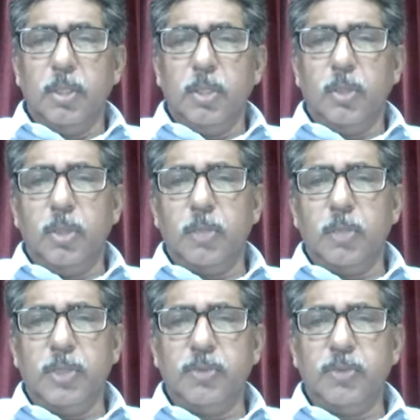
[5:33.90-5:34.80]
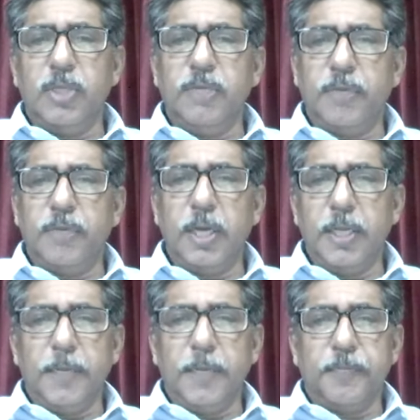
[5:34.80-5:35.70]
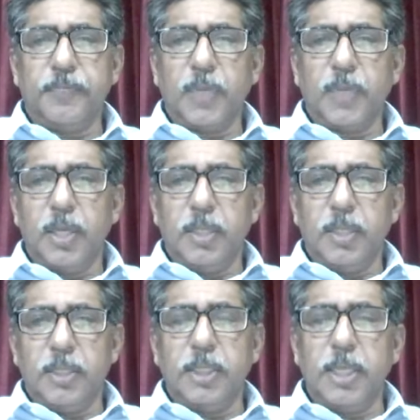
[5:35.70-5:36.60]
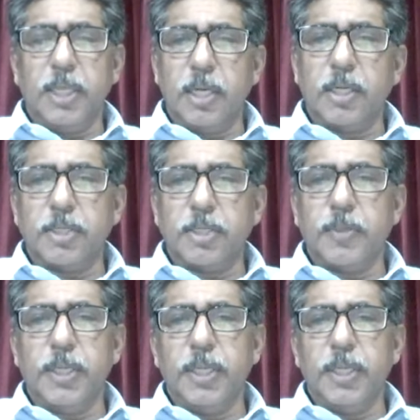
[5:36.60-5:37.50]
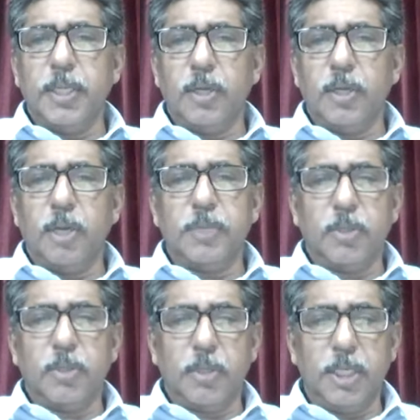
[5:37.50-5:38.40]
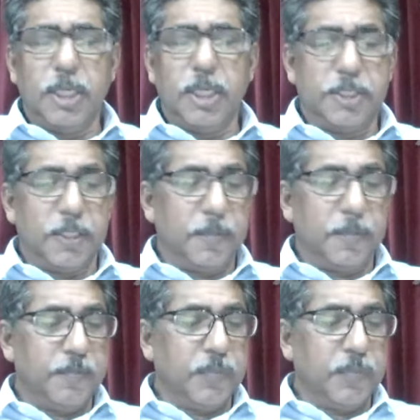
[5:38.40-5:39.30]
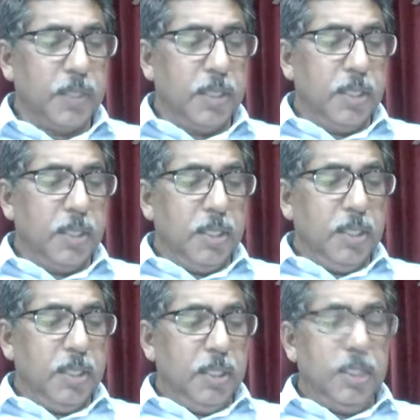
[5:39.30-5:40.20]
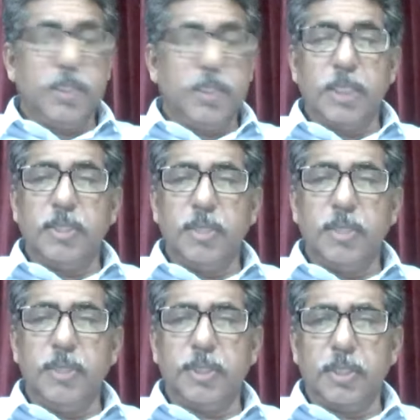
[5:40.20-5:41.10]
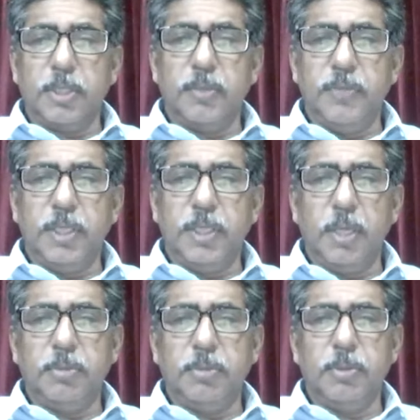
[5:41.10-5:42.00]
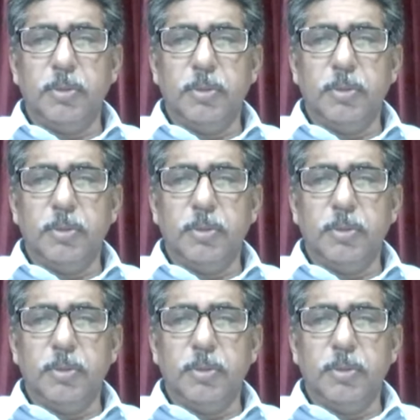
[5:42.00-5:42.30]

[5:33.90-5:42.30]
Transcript: or which would defy the general testimony of the congregation. In such situation, we have to